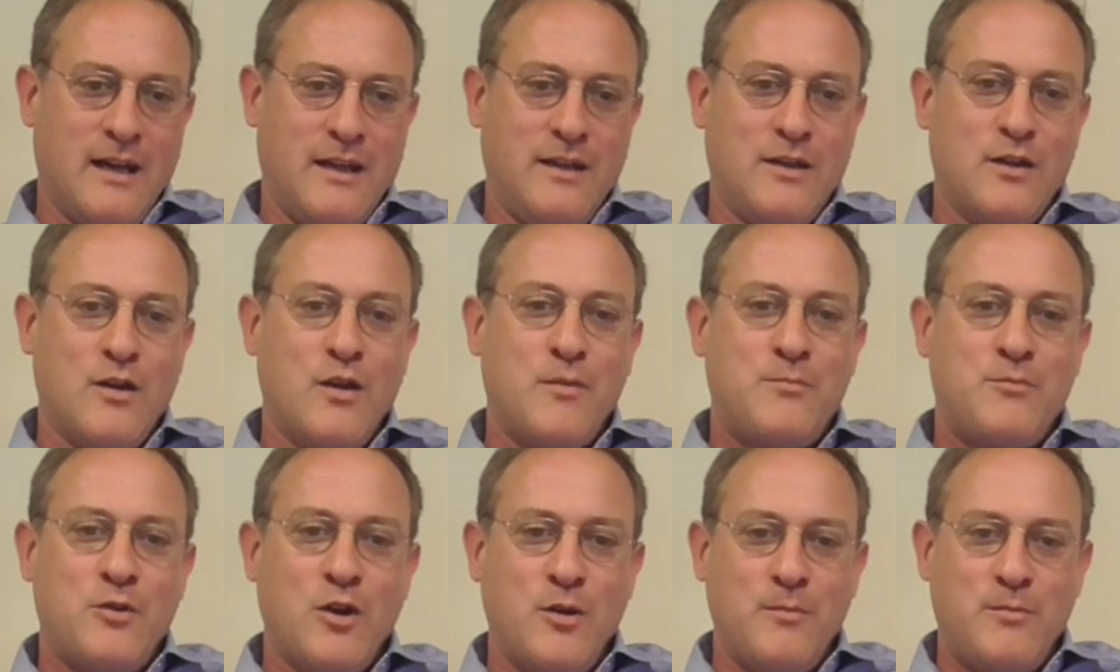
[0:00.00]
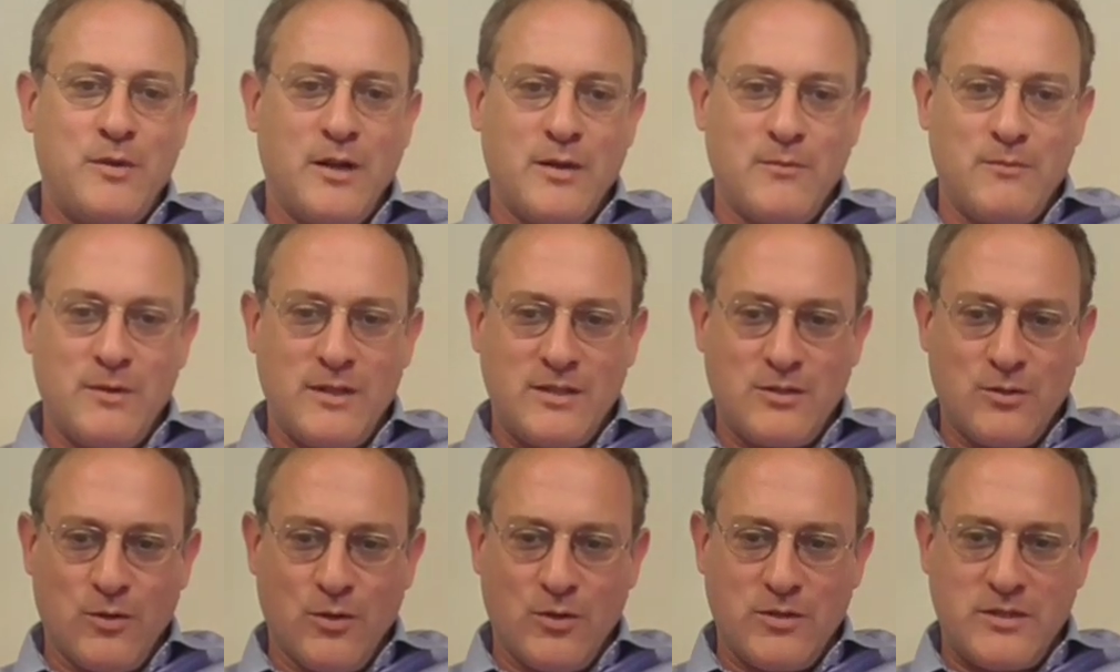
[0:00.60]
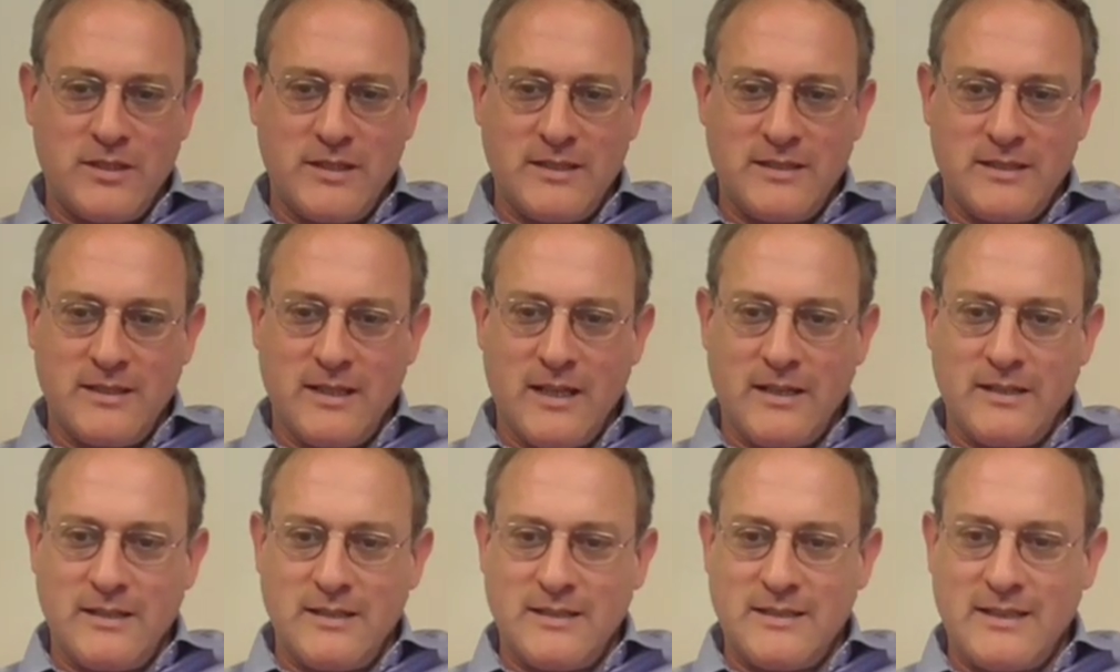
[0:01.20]
you know appropriate resources
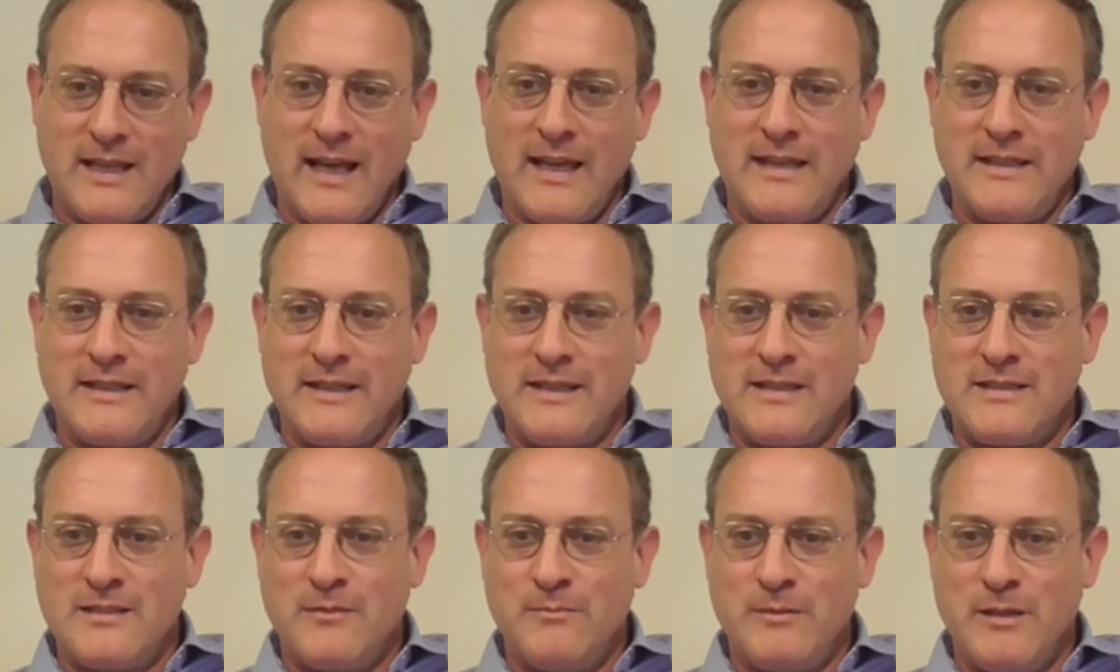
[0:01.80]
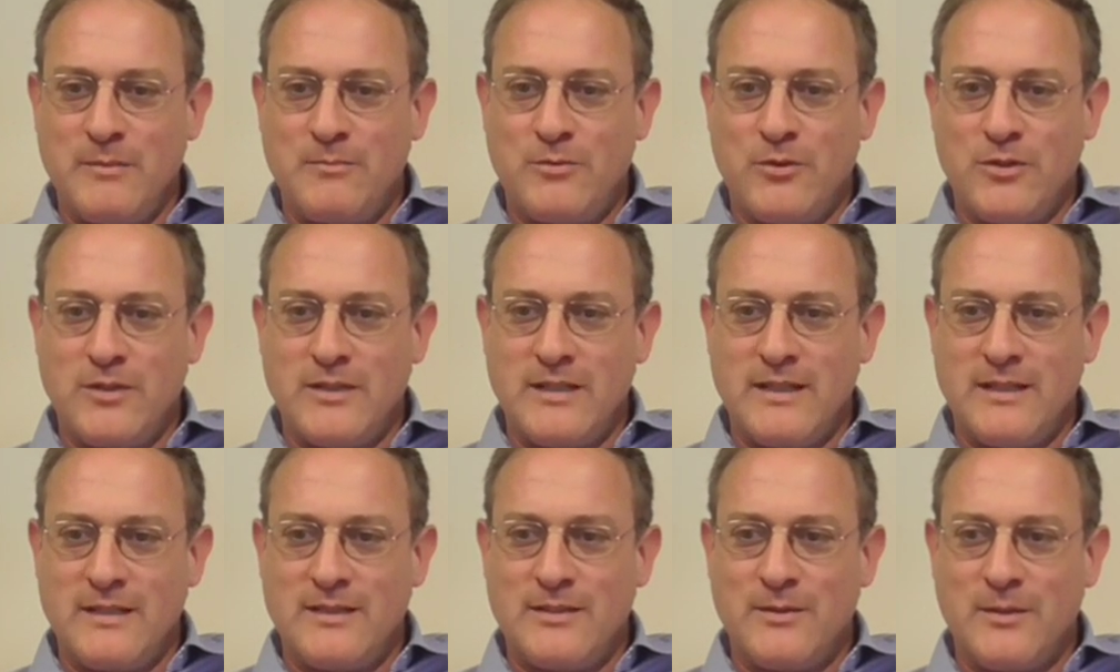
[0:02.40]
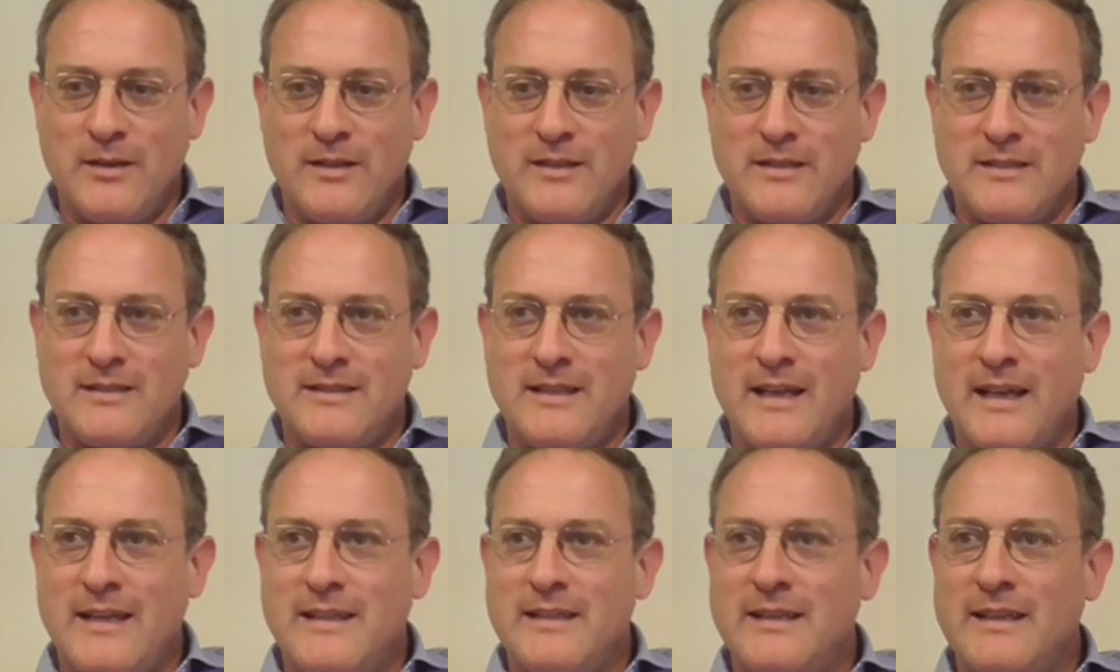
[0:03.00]
and understanding should be put into
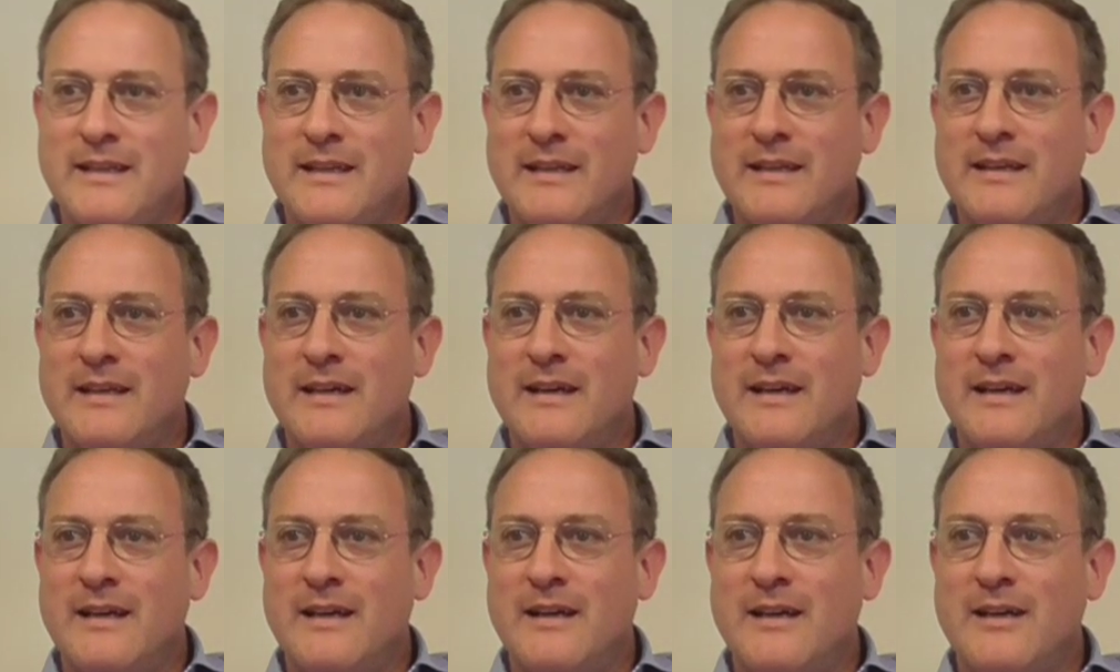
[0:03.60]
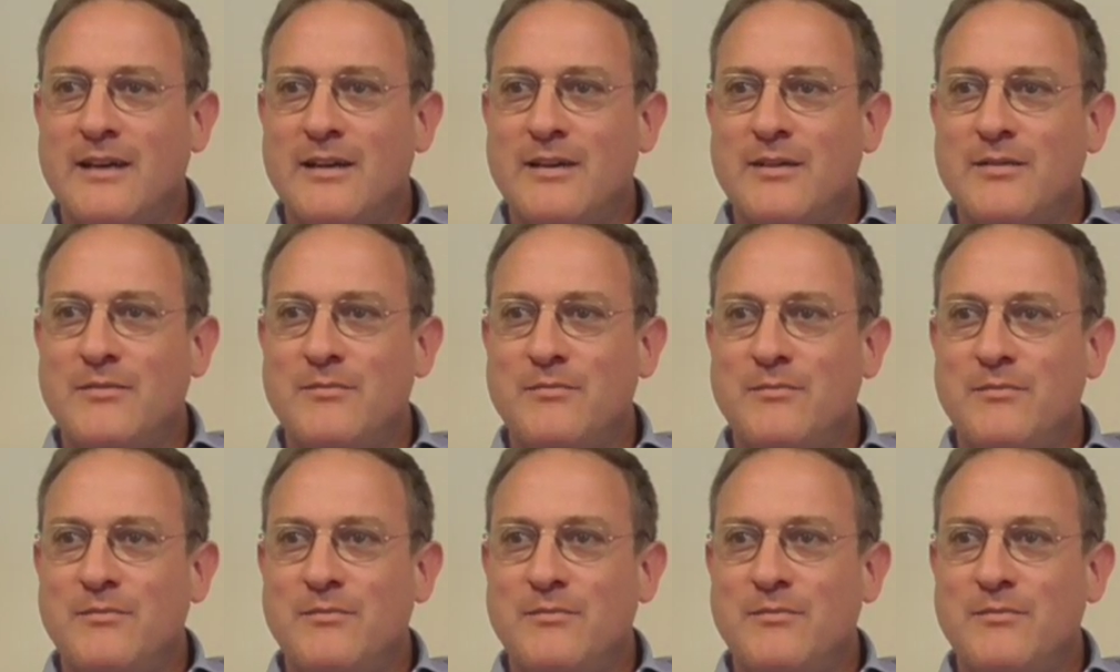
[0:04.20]
understanding uh,